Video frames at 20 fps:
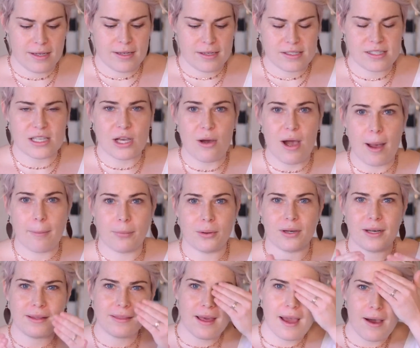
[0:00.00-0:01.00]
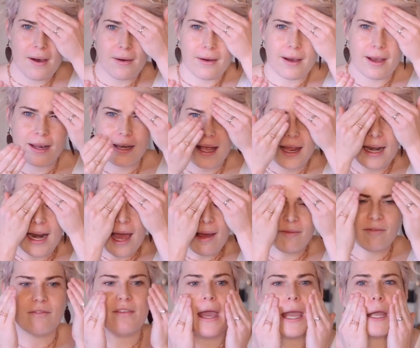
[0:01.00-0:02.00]
So I'm putting that on, and
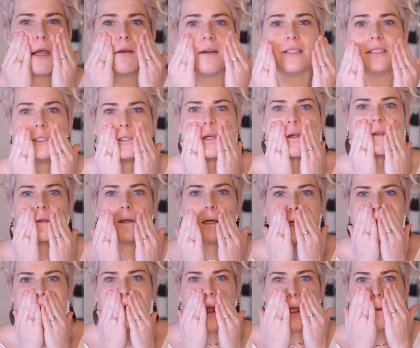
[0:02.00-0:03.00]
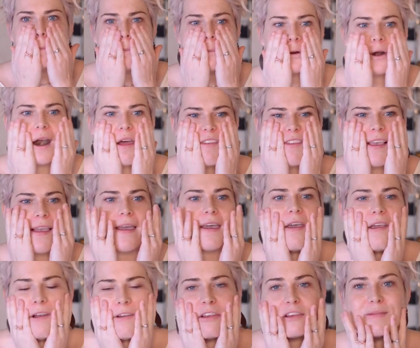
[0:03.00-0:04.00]
I'm very gently like pressing
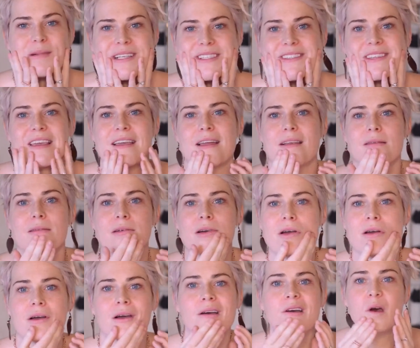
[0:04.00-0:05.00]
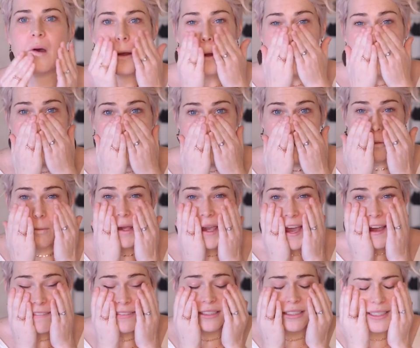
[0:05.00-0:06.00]
it into my skin. We
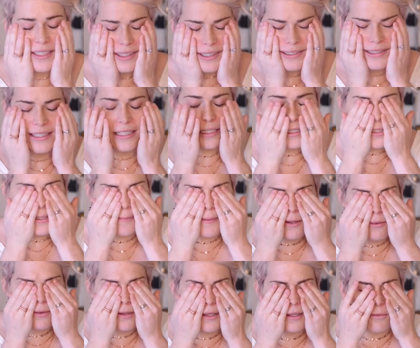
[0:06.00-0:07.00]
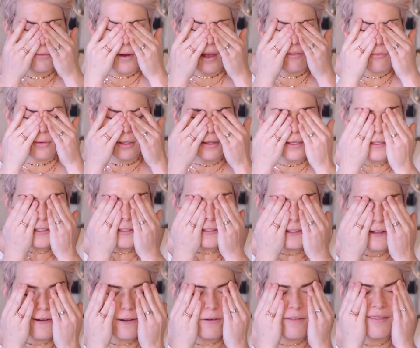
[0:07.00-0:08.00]
have a tendency to be really rough with
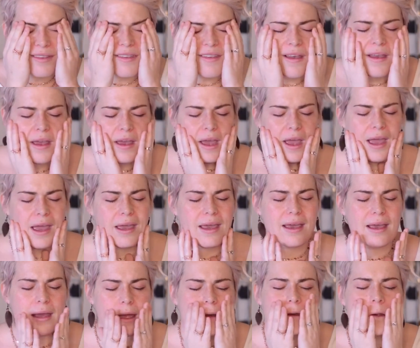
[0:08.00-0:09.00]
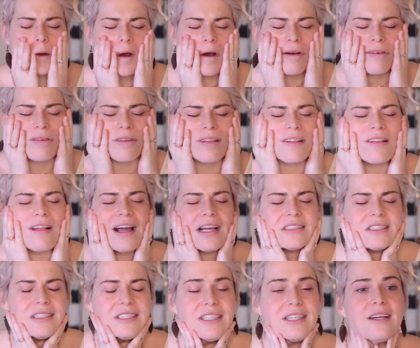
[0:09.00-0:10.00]
ourselves, and over the
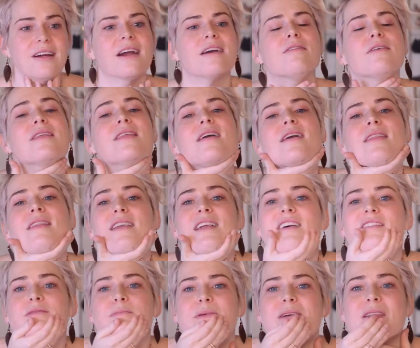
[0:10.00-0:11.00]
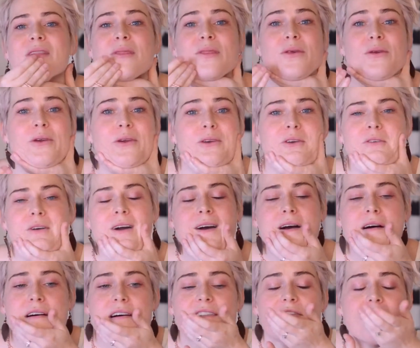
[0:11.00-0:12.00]
last year, everything that I've been through,
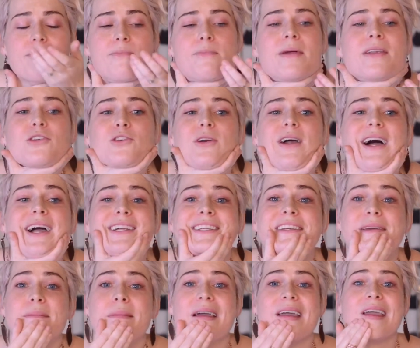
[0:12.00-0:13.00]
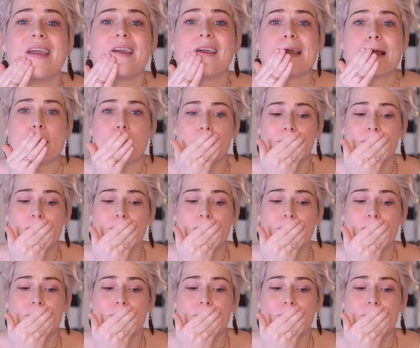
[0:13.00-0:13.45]
I've been trying to make